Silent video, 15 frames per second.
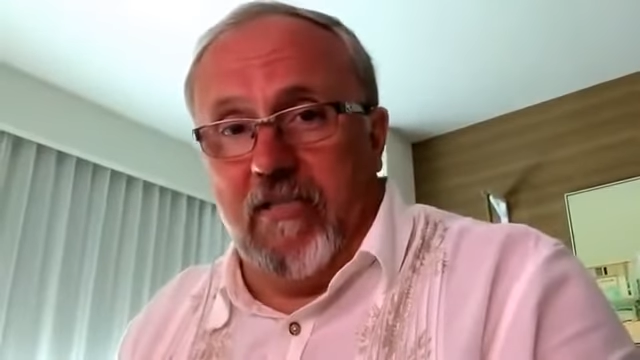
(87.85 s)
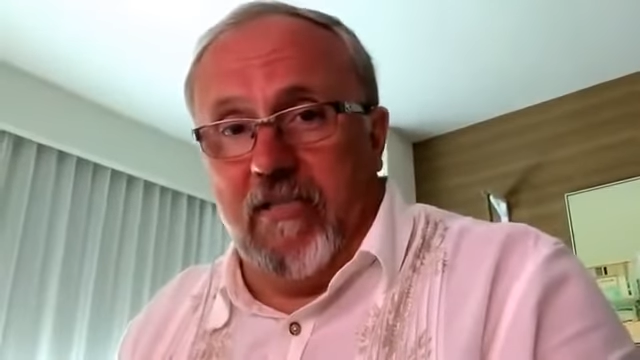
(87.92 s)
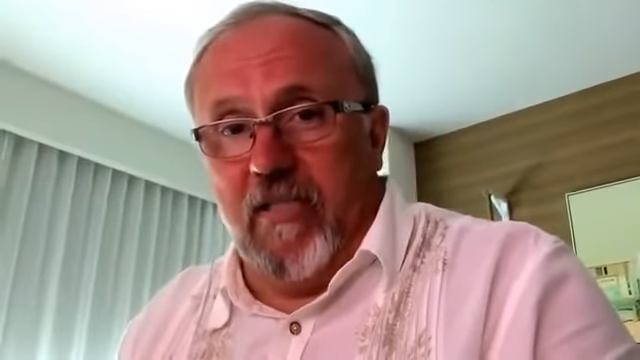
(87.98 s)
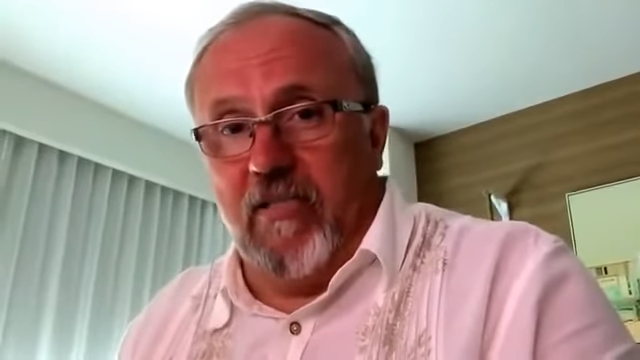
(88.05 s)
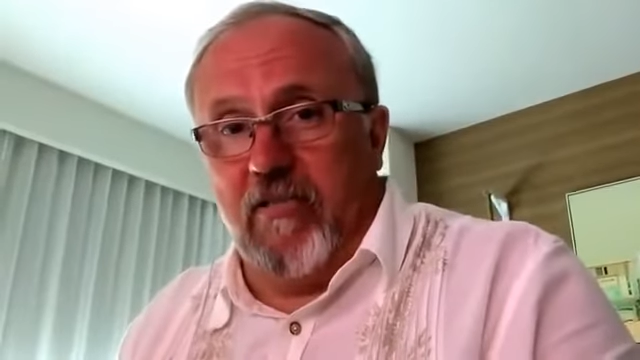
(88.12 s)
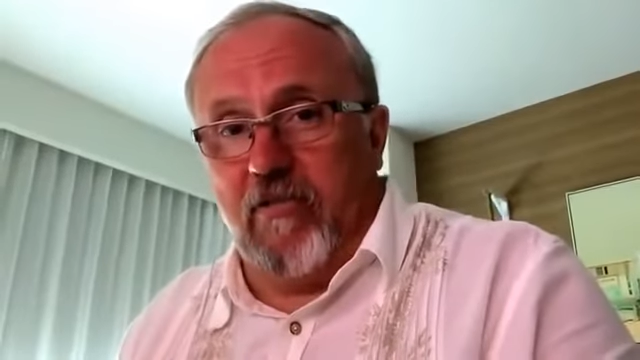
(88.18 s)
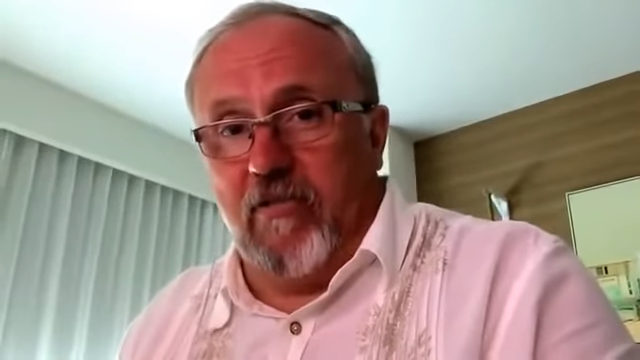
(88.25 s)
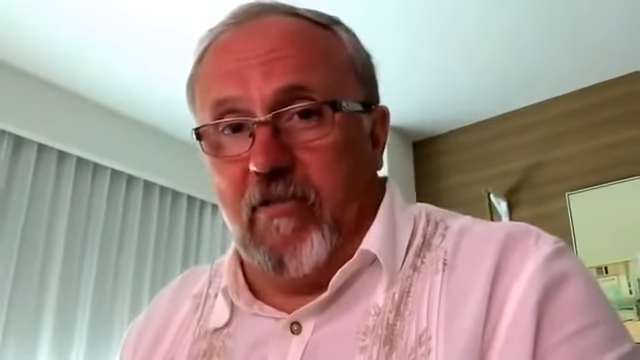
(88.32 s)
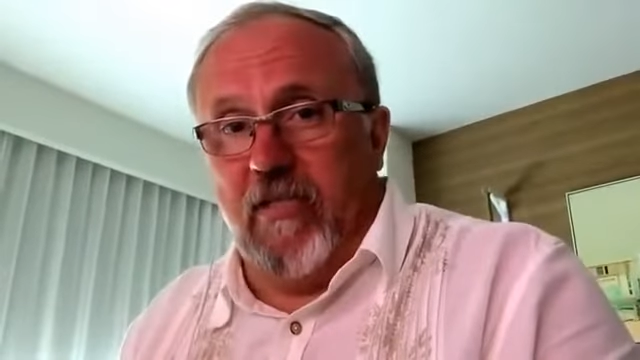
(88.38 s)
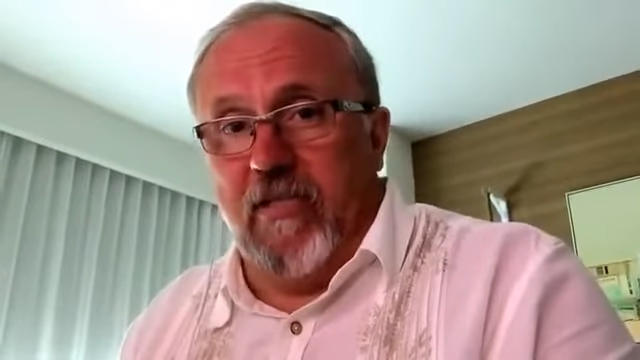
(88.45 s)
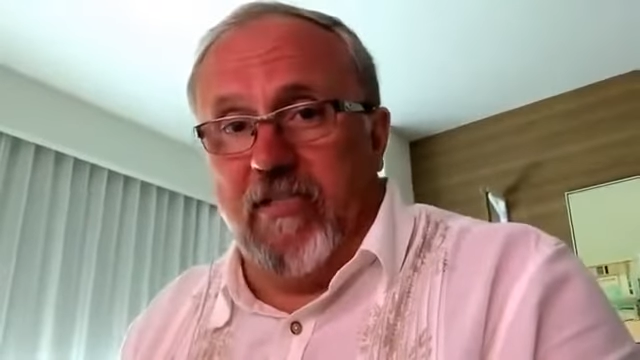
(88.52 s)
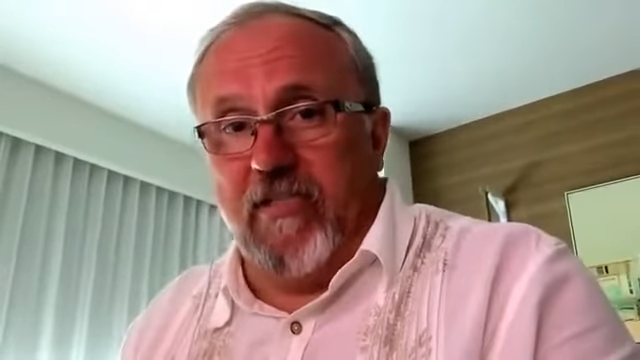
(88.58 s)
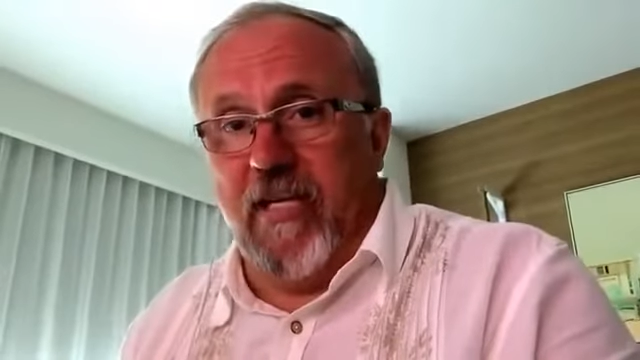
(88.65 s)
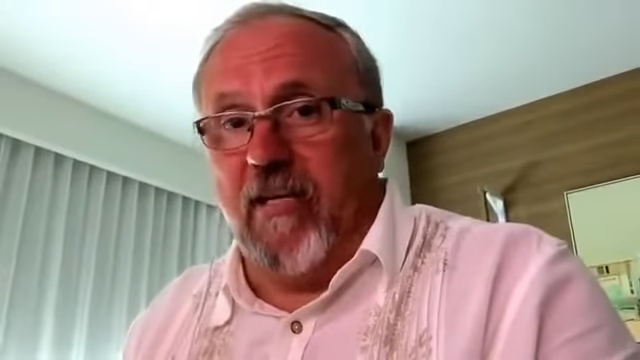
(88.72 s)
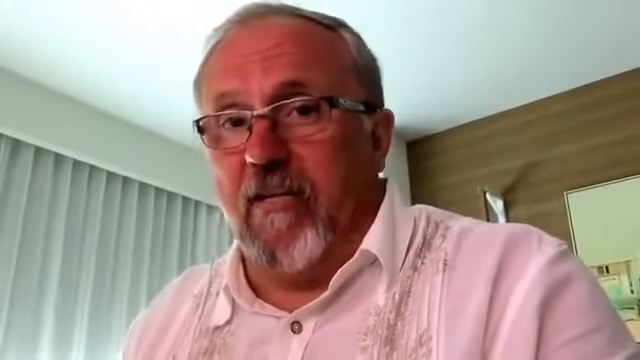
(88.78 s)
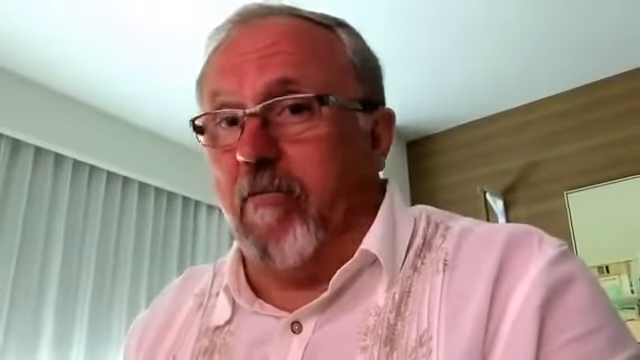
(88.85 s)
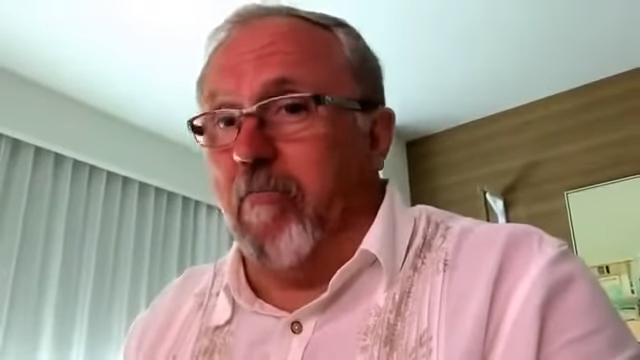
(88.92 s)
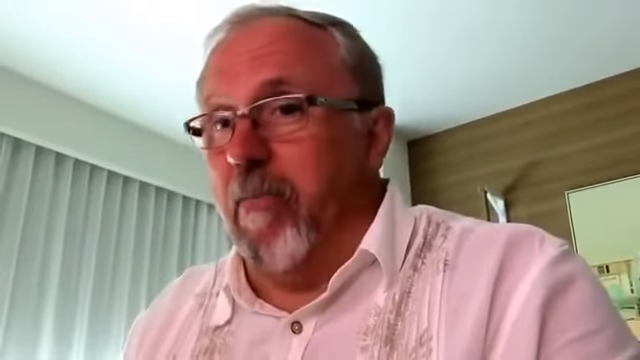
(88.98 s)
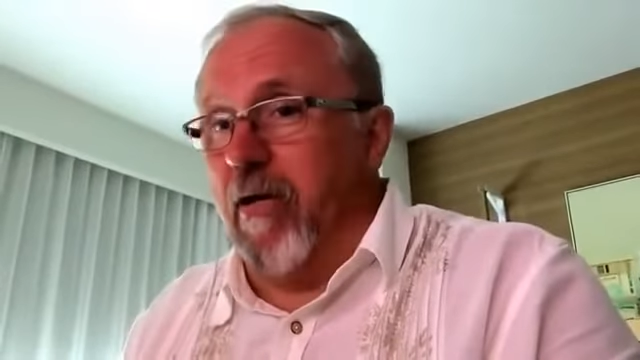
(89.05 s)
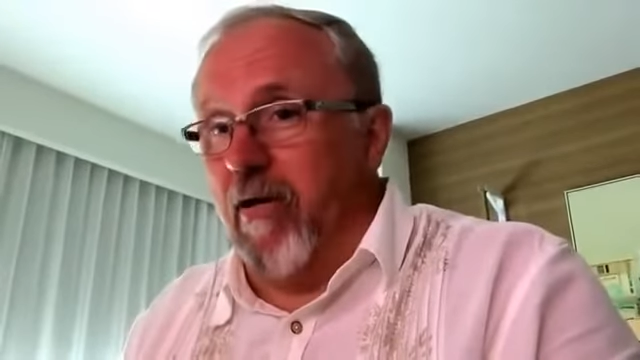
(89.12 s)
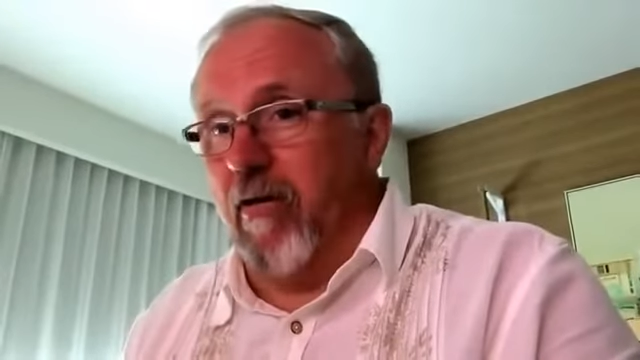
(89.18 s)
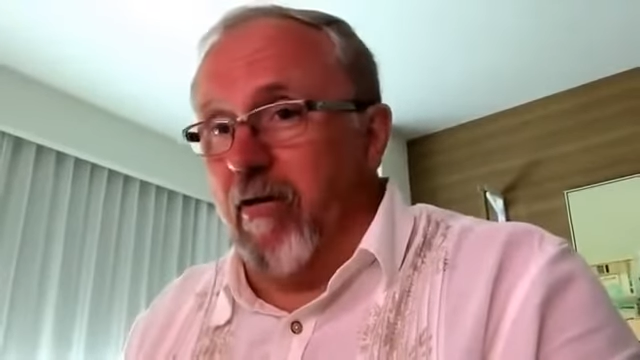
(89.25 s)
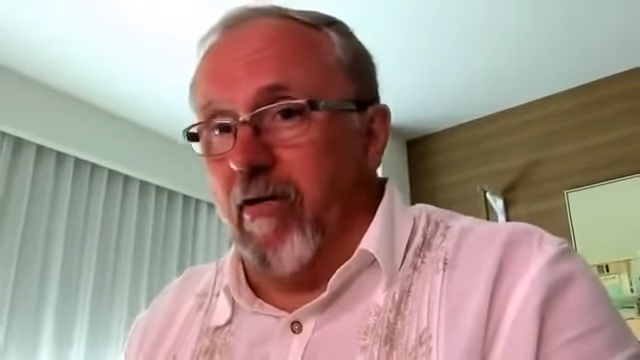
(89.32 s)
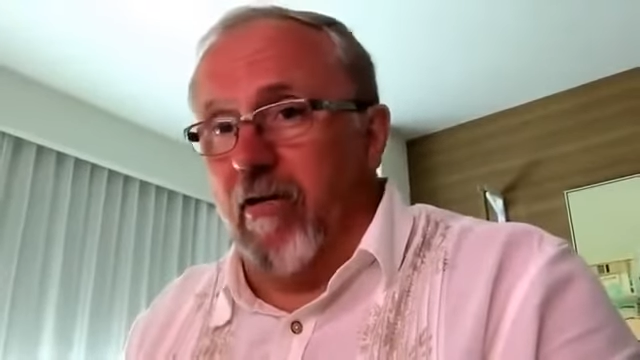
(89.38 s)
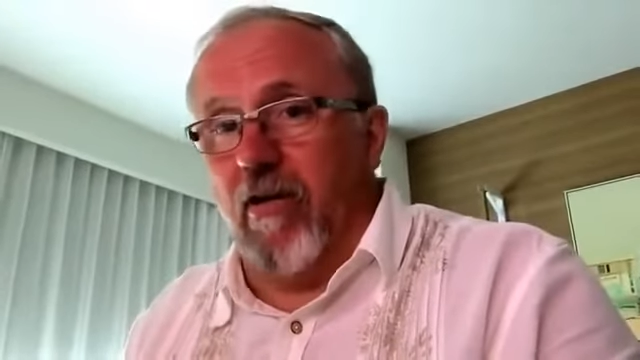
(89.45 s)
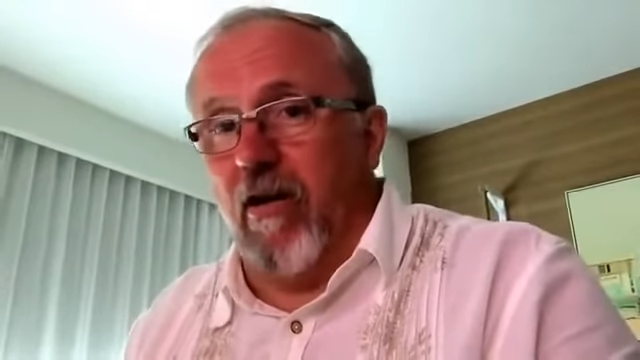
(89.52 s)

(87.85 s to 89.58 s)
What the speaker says: Central and South America,